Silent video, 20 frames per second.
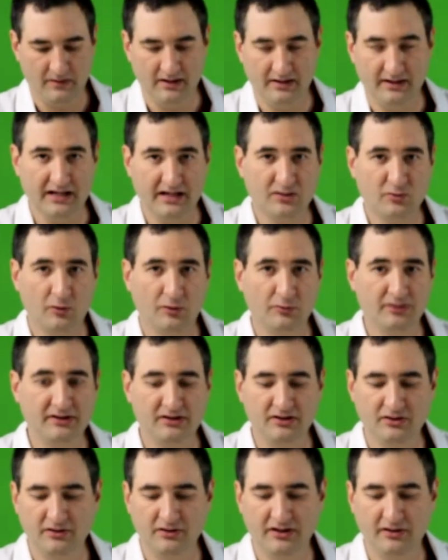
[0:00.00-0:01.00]
that's what we
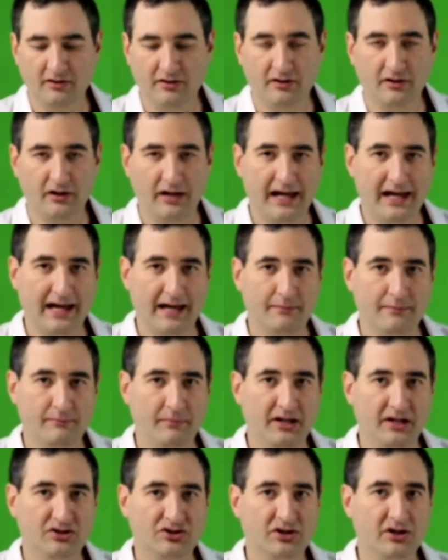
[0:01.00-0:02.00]
do here at
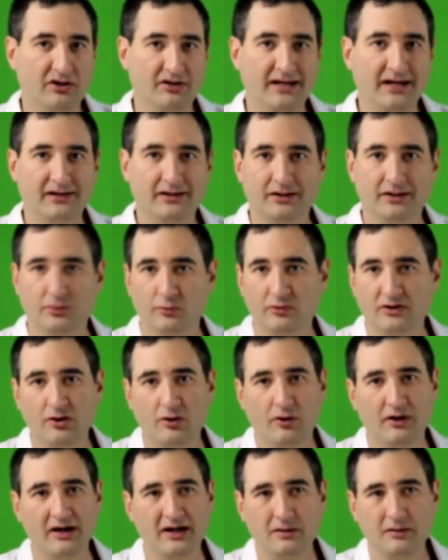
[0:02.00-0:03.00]
Make Share Daily. We
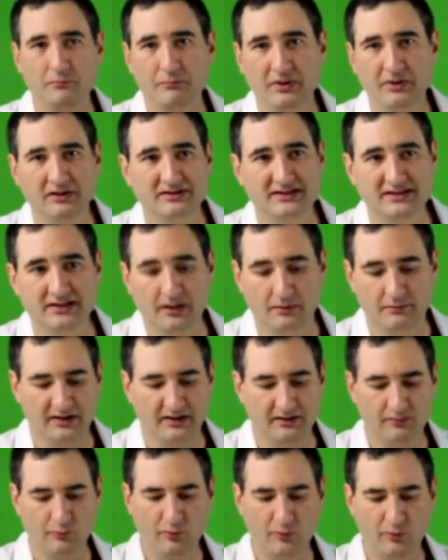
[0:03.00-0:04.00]
go ahead and build
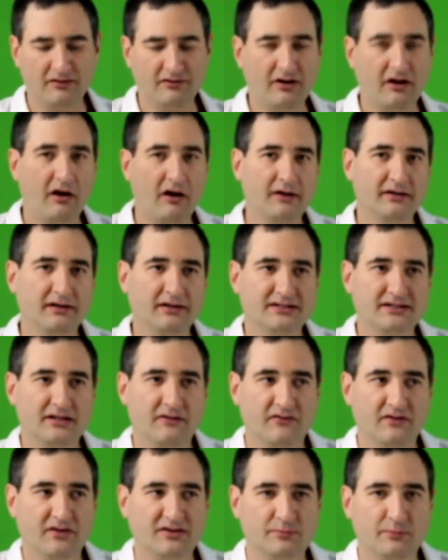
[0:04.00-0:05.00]
something. Regardless
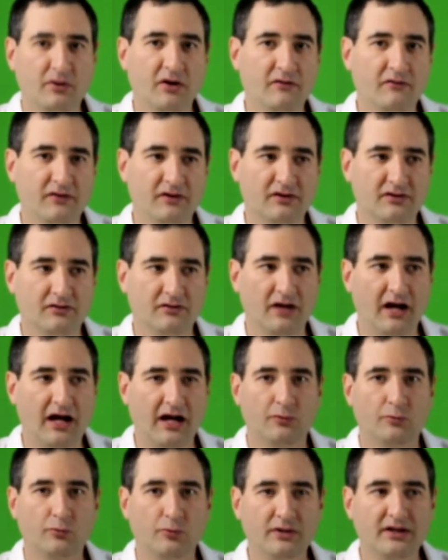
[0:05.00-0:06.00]
if it's perfect or
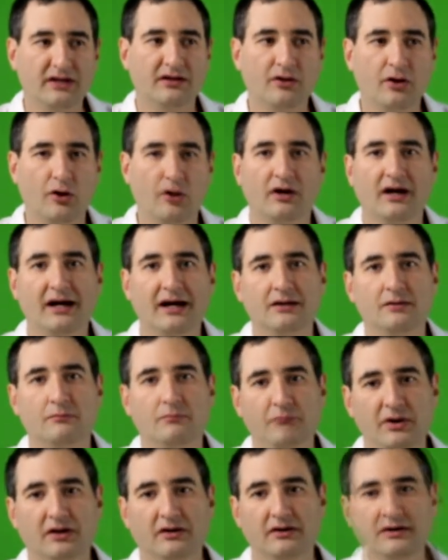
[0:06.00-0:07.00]
not, we go ahead and
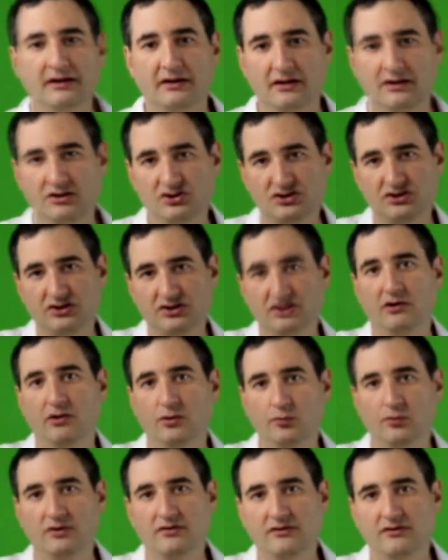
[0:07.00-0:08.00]
build it and share
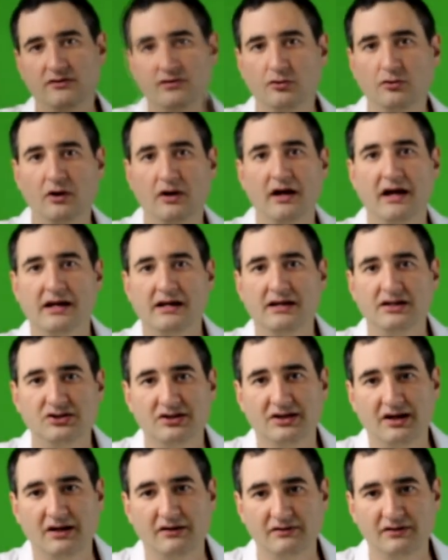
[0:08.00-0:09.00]
it with you each
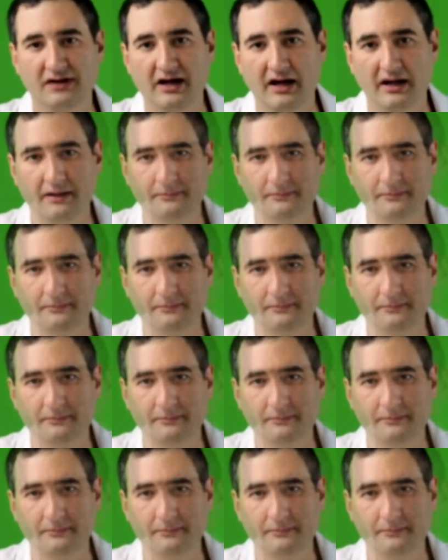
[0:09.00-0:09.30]
and every day.